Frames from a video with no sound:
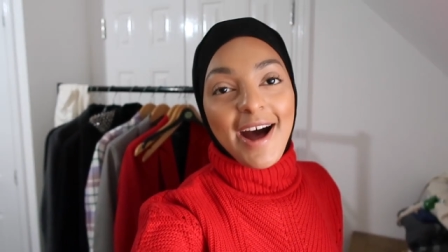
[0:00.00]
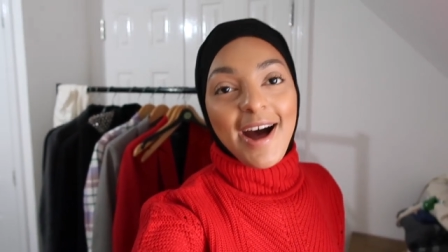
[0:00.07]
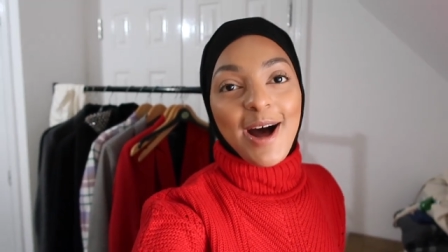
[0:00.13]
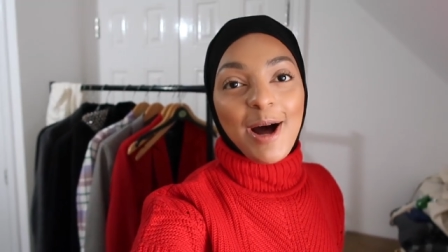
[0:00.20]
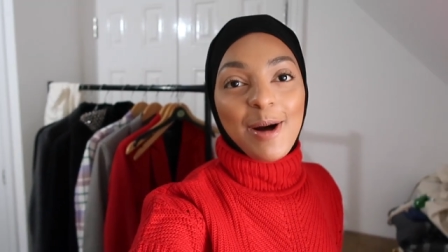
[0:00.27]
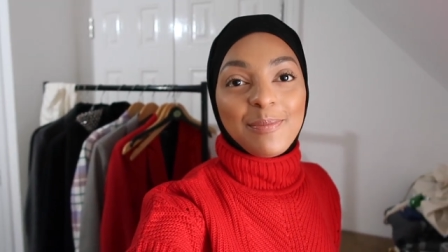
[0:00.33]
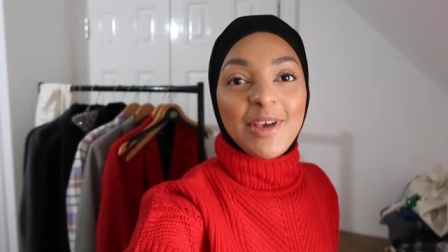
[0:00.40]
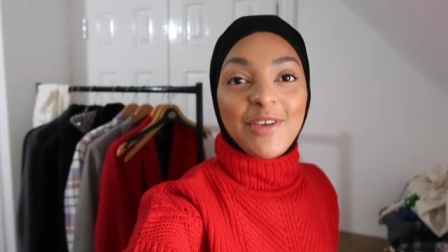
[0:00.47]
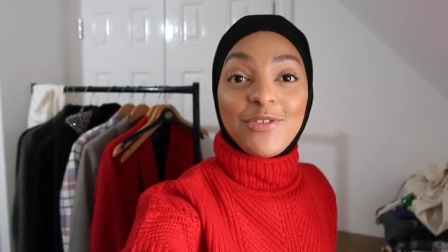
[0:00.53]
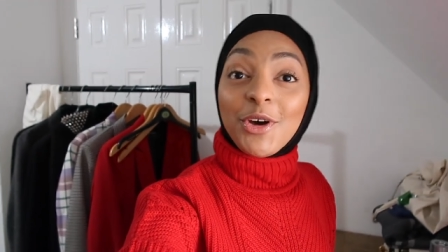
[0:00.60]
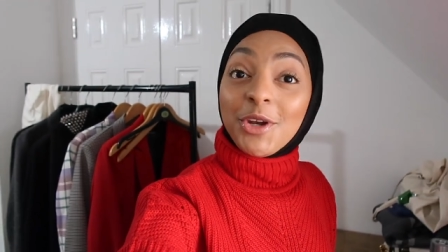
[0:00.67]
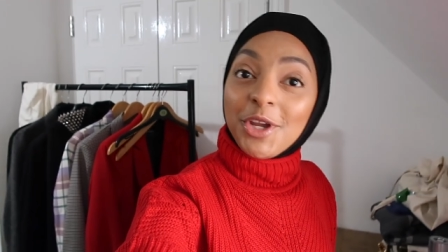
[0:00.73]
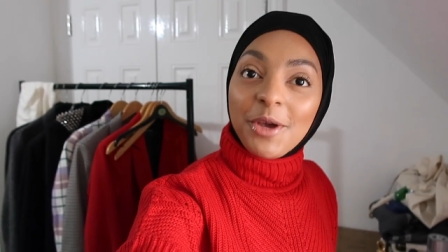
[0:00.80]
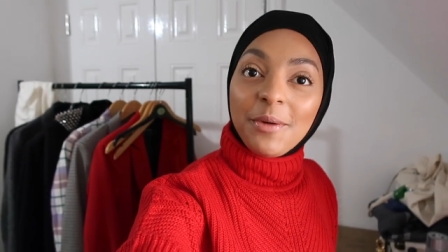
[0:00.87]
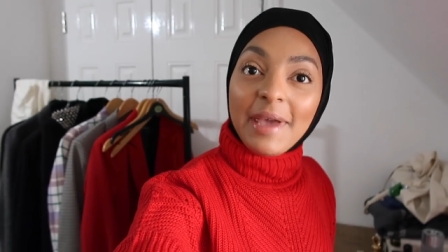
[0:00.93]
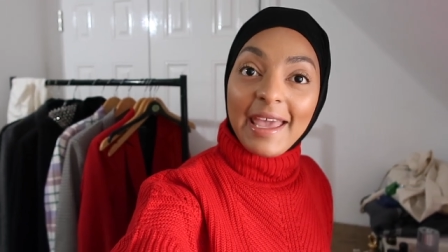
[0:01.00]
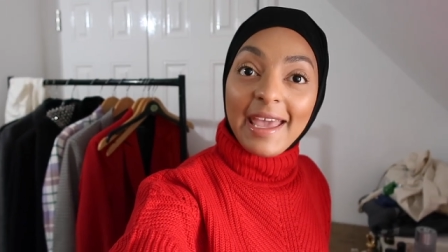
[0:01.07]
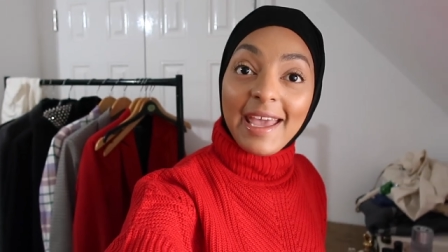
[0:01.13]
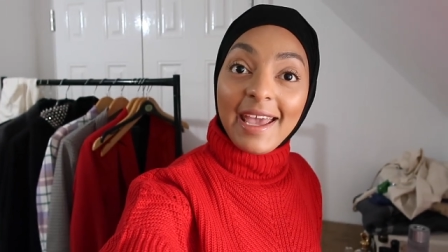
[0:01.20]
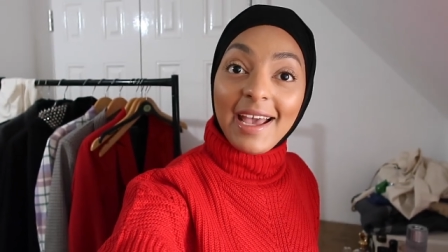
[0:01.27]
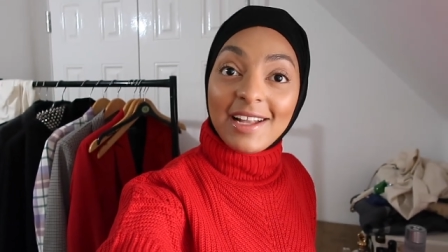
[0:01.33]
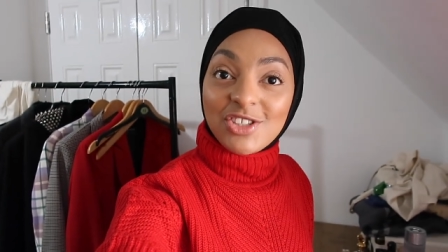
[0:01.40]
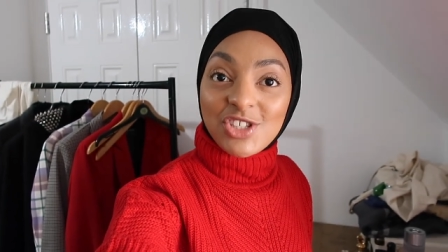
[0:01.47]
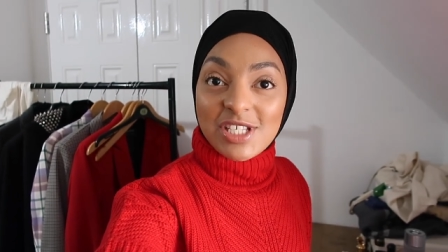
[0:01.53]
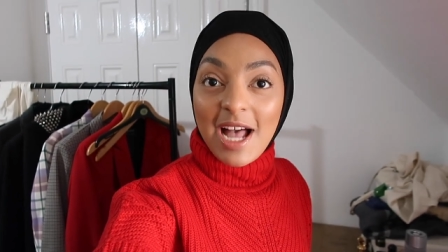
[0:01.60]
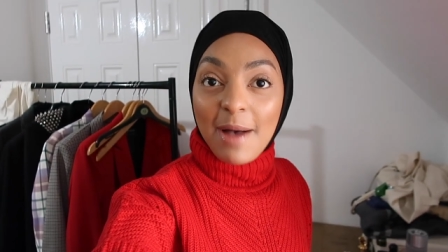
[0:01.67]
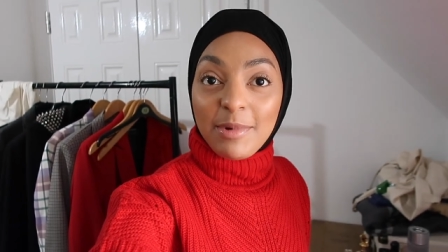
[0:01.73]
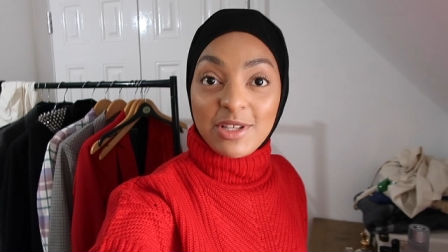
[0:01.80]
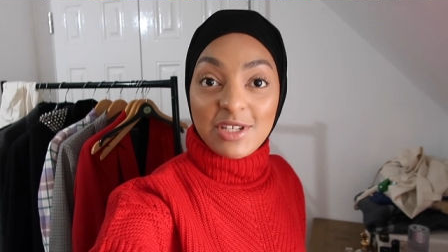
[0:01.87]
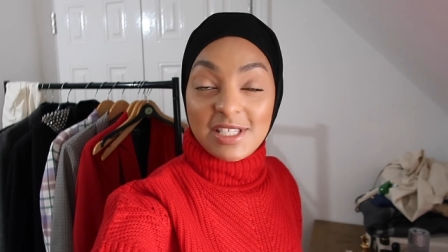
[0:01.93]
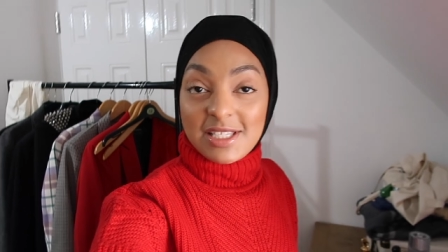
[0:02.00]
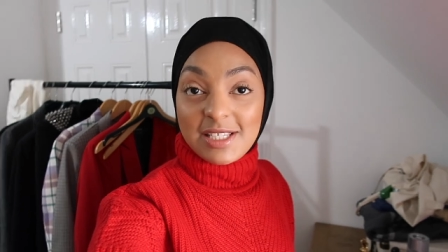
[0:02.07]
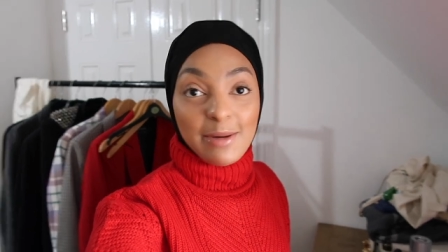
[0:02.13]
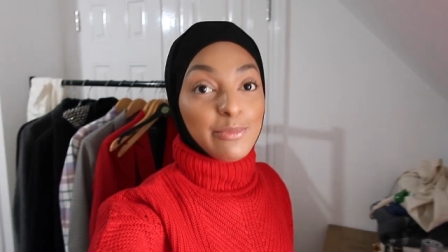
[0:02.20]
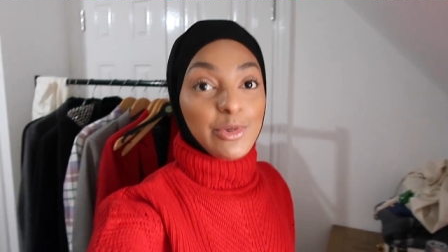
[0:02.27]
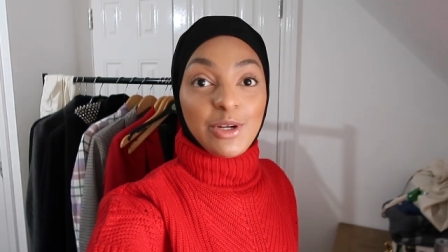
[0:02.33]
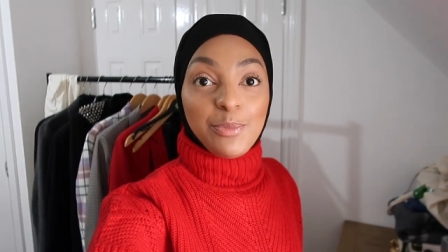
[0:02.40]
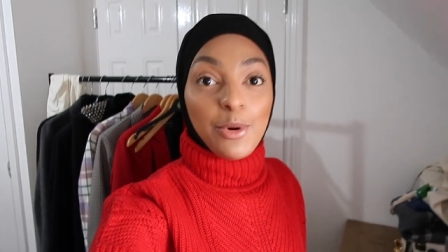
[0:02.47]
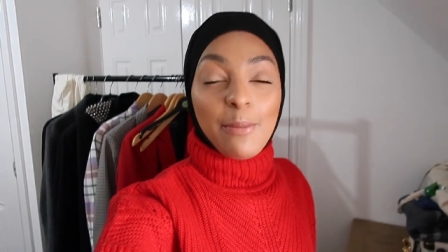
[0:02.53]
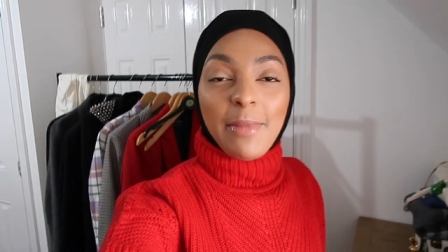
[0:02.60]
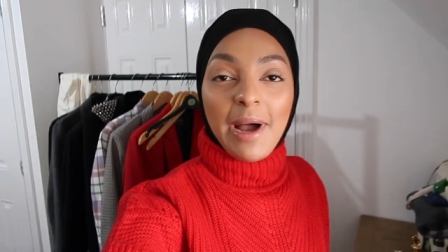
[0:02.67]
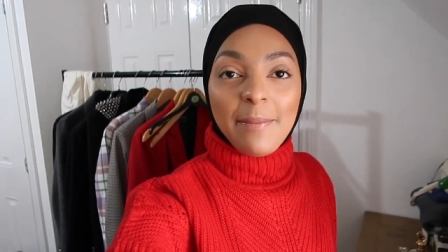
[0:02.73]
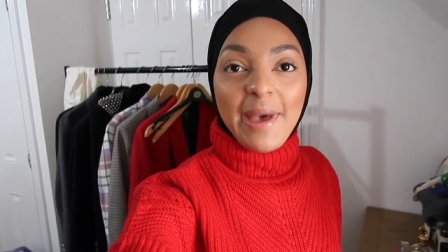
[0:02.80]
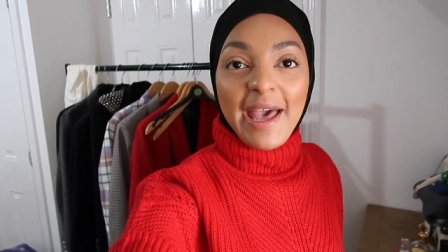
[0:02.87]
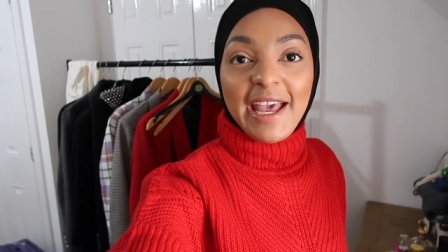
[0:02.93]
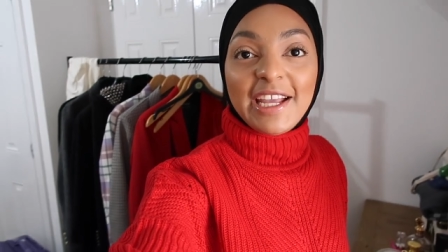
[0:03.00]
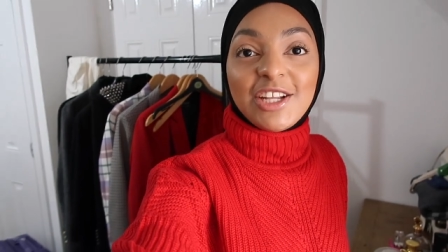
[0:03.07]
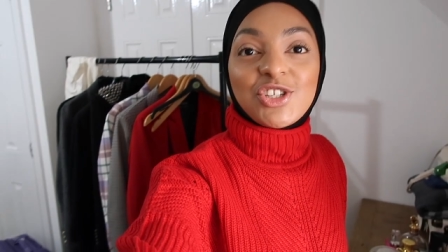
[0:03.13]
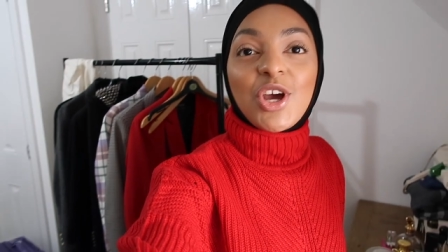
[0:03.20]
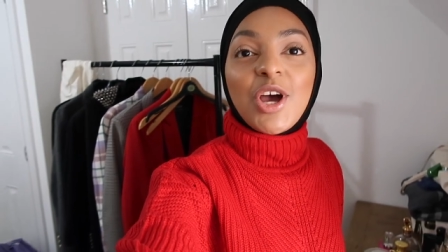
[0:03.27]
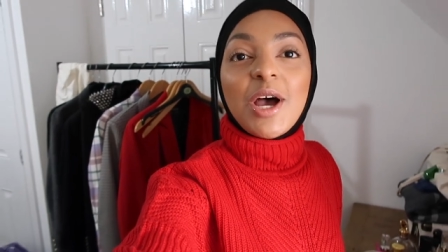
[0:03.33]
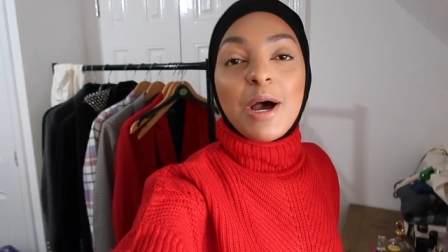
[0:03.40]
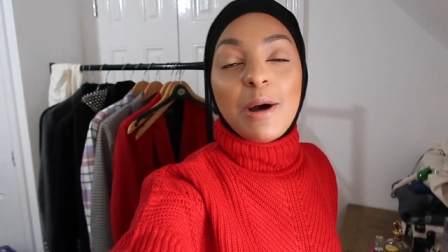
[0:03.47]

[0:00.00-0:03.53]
Um if you're new here and just happen to stumble upon my page,